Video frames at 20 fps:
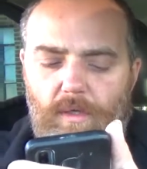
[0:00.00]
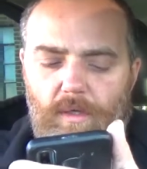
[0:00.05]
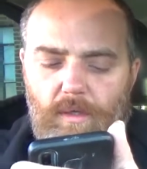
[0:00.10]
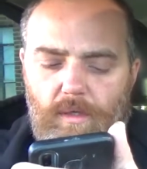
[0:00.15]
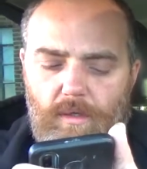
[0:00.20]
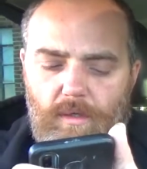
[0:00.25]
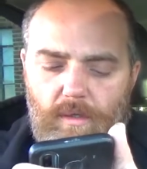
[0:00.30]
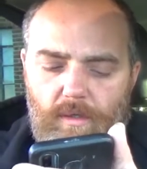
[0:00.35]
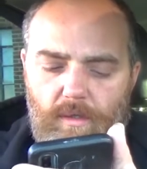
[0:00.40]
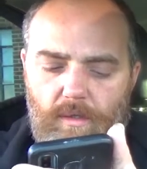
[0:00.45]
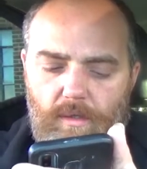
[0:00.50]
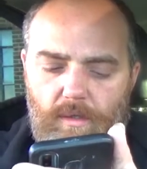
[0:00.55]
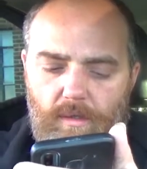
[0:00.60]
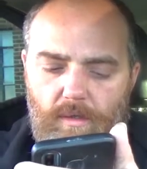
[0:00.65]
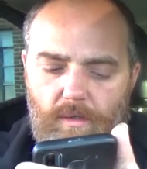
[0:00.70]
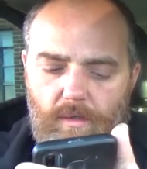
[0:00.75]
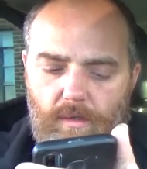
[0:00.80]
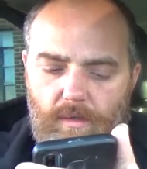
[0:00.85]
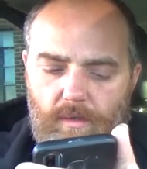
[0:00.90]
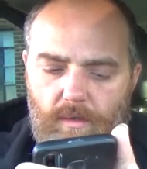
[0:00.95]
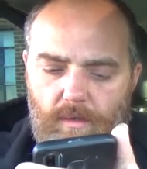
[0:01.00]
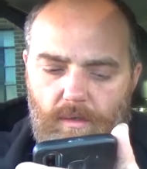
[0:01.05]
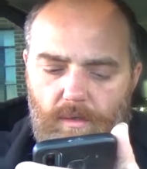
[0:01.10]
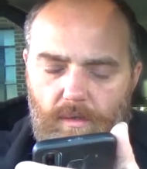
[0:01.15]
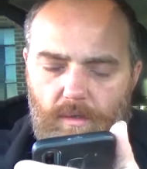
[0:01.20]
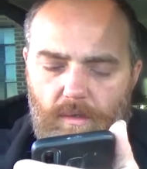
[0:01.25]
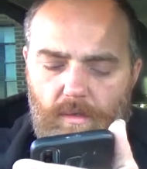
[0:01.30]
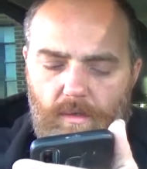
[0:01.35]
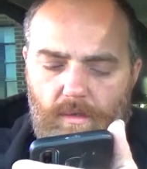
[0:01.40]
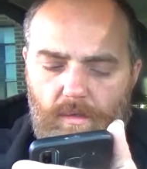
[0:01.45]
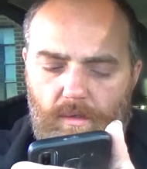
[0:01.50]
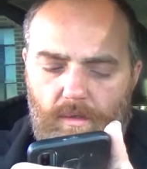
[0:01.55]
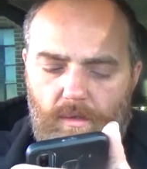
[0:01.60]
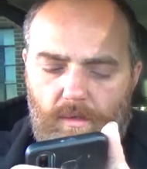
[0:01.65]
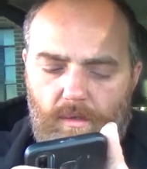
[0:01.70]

No one is speaking in this clip.